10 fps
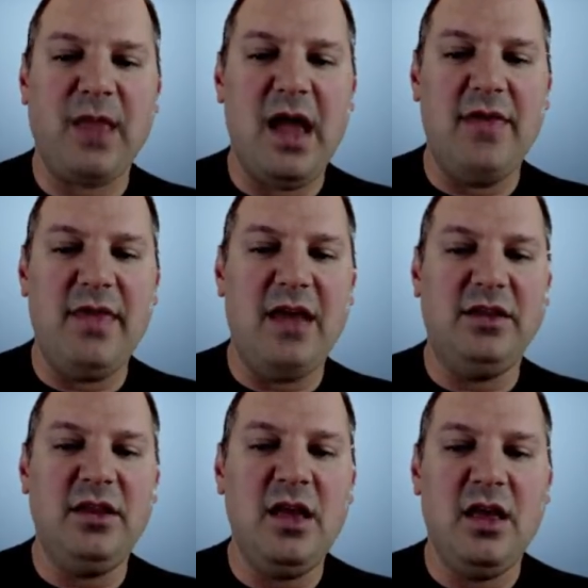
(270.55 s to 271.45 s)
And
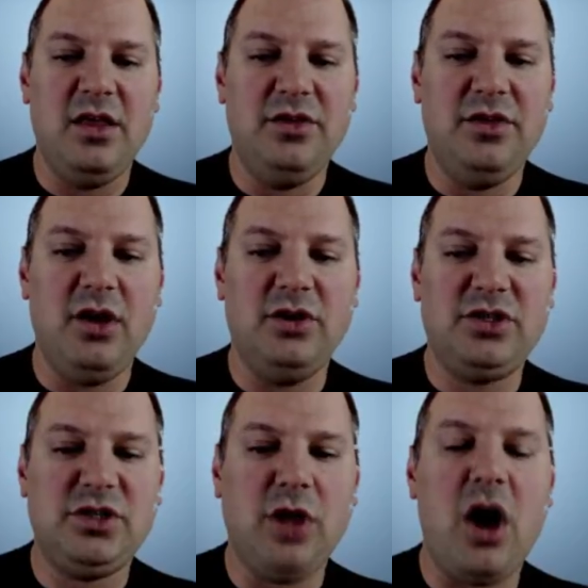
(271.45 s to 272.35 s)
then
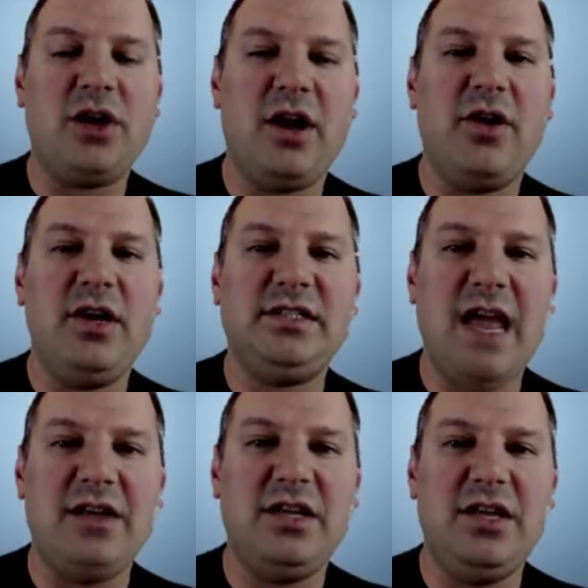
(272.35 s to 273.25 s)
the logged areas
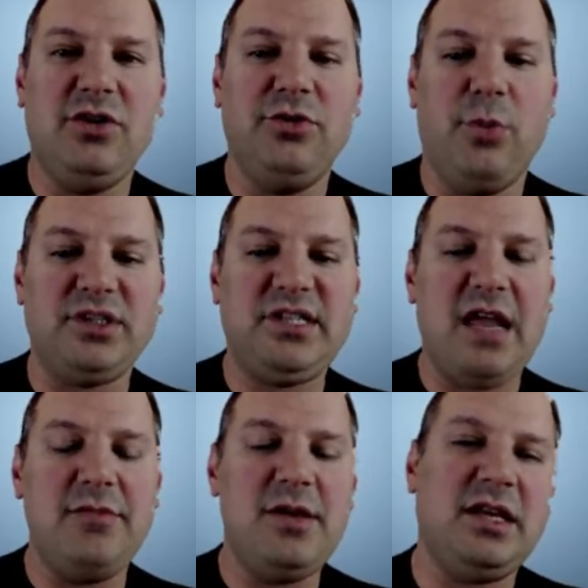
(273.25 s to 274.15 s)
tend to yield more
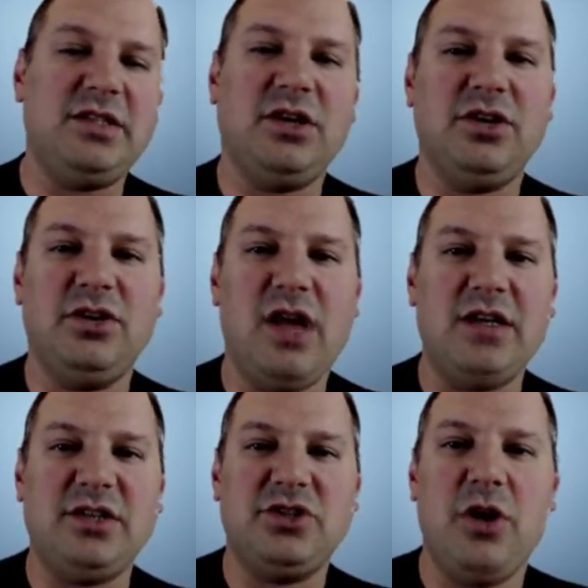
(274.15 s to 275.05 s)
sediment, as
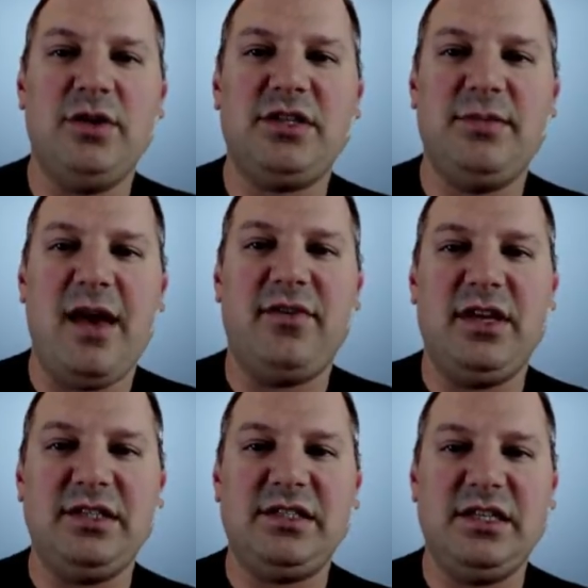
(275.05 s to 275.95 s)
I'll show with some
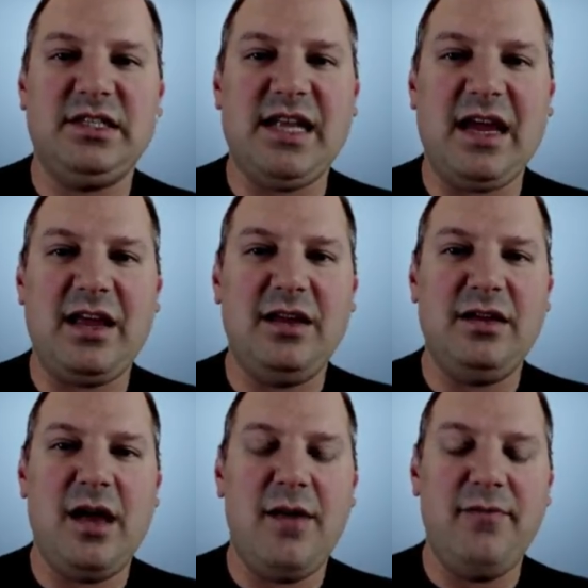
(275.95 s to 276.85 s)
evidence in the
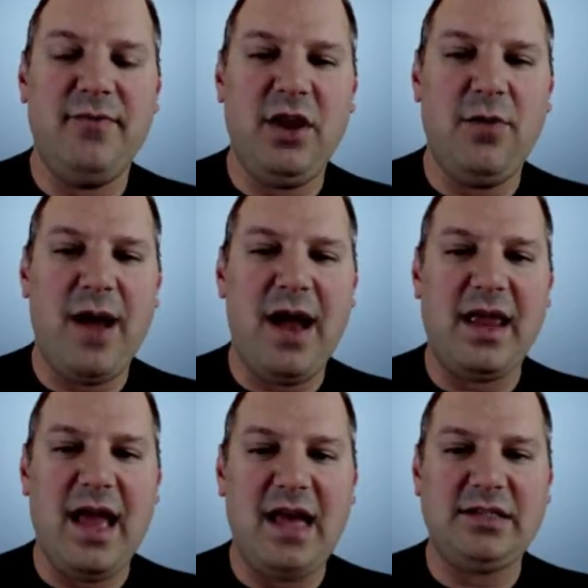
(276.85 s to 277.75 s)
second video
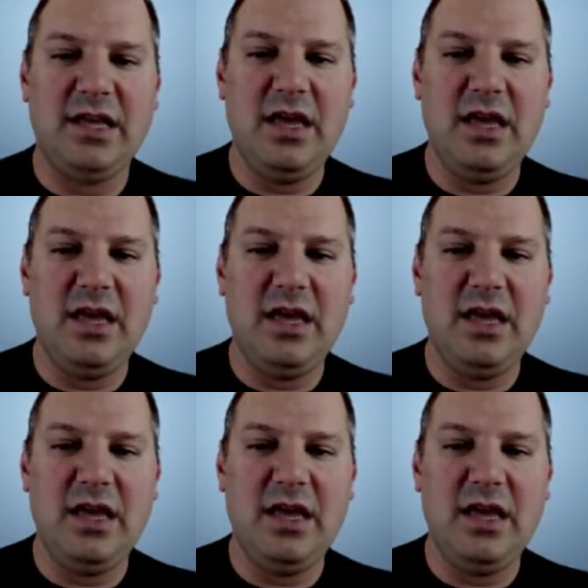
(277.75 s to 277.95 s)
podcast.